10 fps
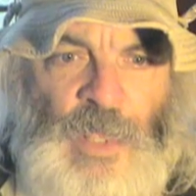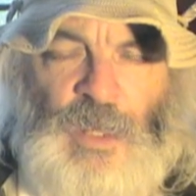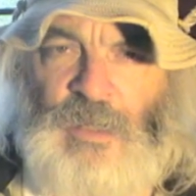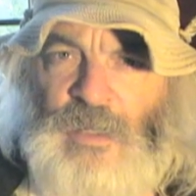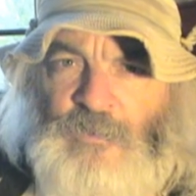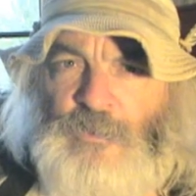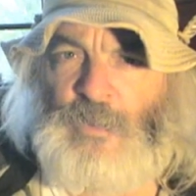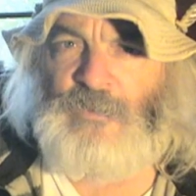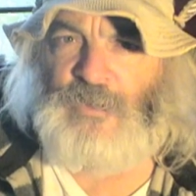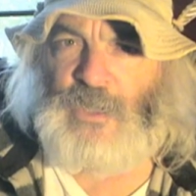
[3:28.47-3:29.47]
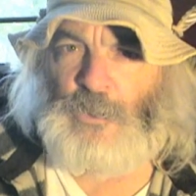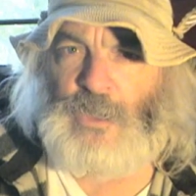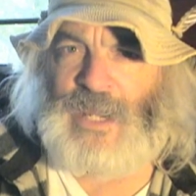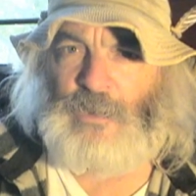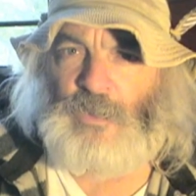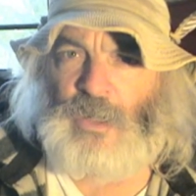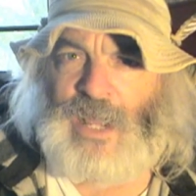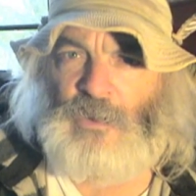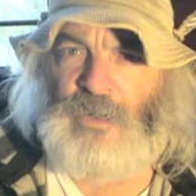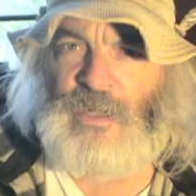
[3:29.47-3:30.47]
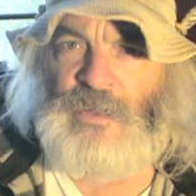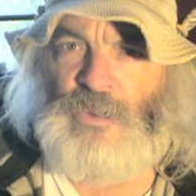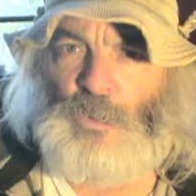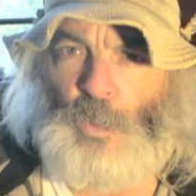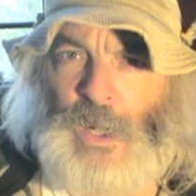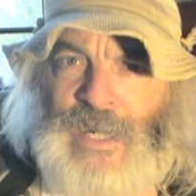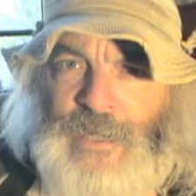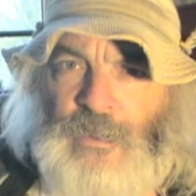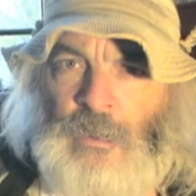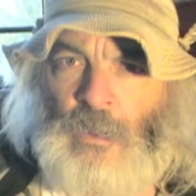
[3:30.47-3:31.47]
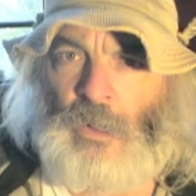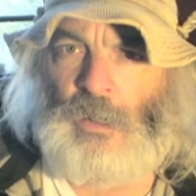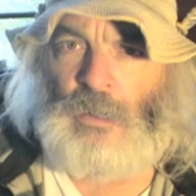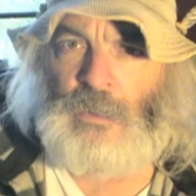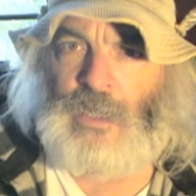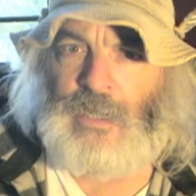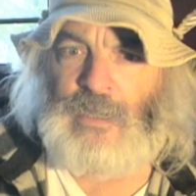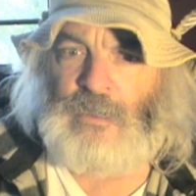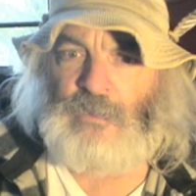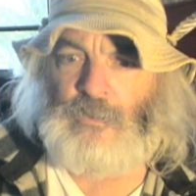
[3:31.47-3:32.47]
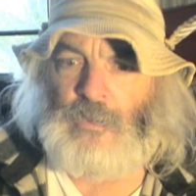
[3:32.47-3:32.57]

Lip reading: I left my video camera out in the rain all night